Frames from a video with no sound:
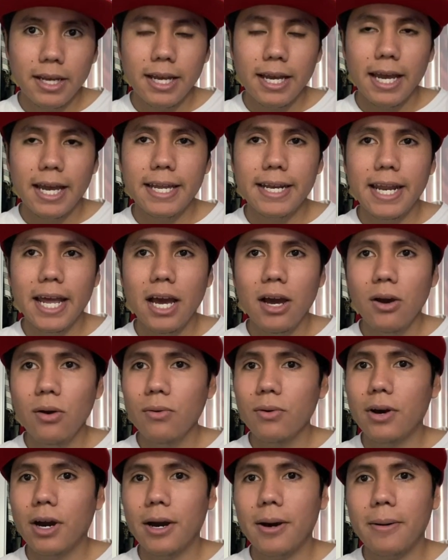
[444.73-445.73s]
And
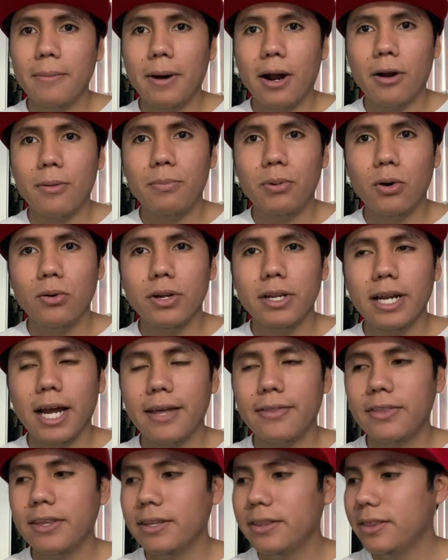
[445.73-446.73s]
now our opponent,
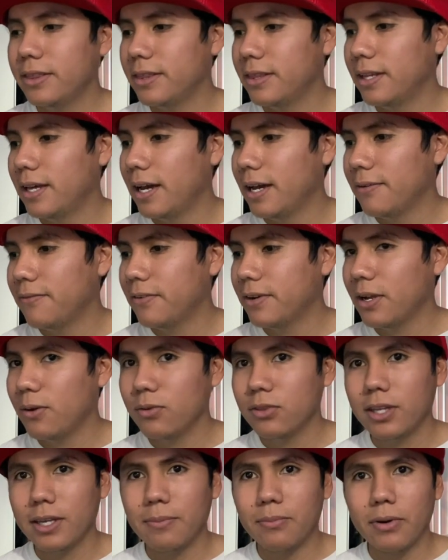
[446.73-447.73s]
I forget
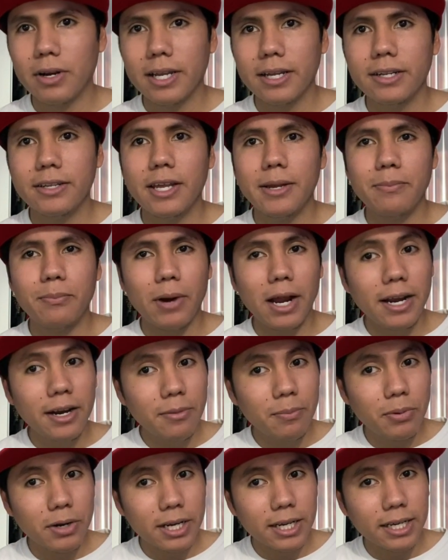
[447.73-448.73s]
what they bring in. They end up
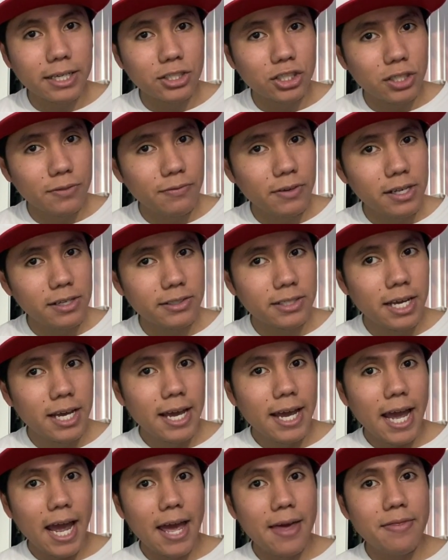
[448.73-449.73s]
bringing a G-Fisk,
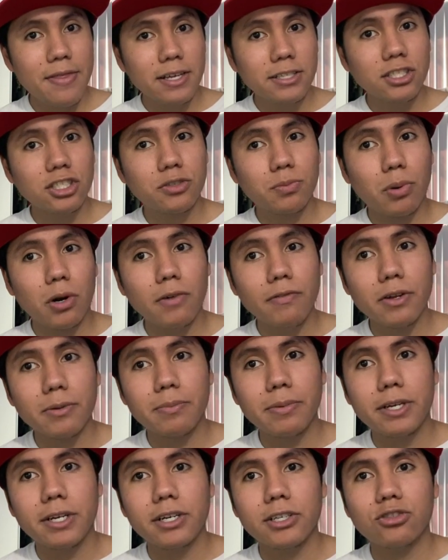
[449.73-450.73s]
and this is perfect
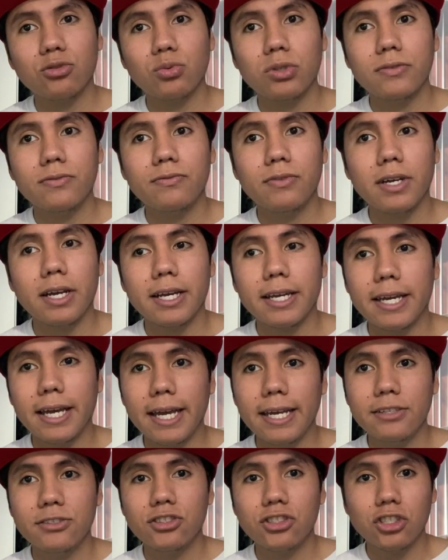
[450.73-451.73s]
because we've
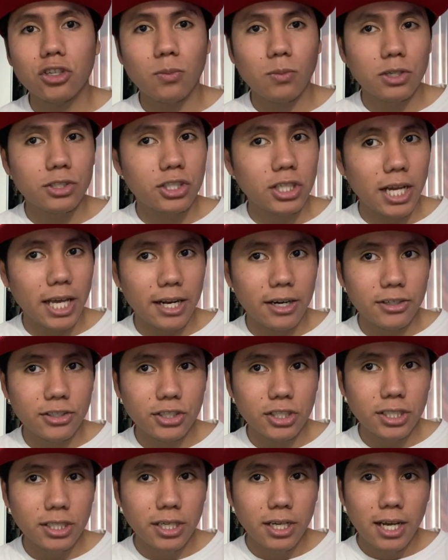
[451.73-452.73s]
gained so much
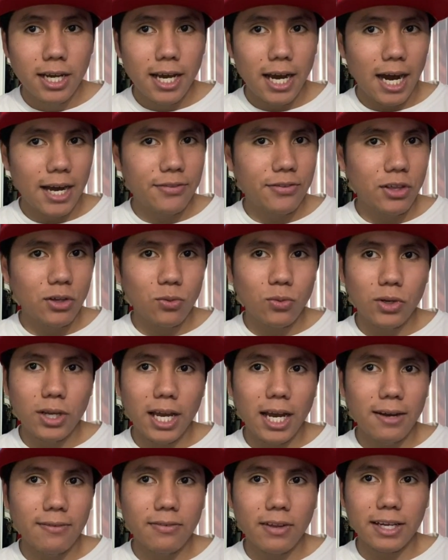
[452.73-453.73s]
energy. I think we
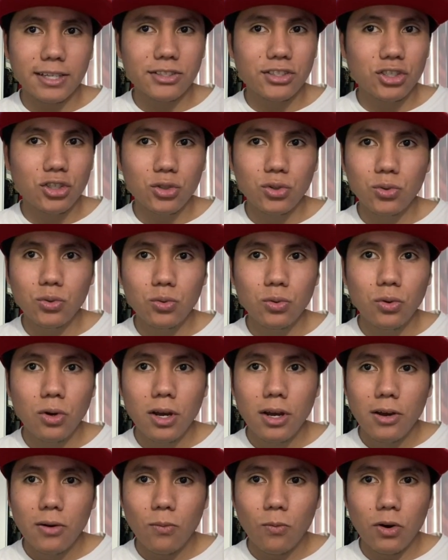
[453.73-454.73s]
have like 2
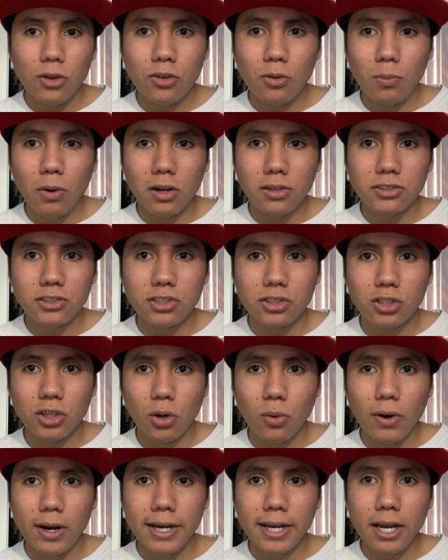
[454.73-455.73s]
weather balls to go
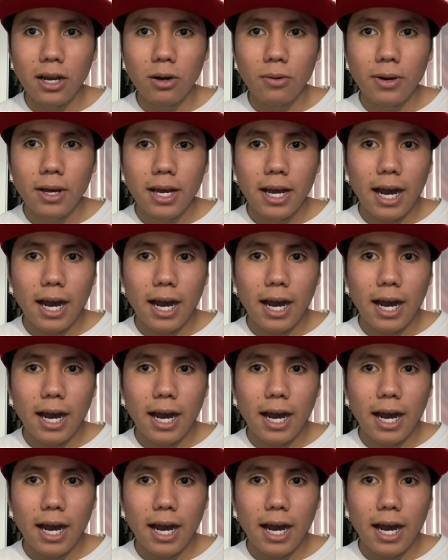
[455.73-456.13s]
right now.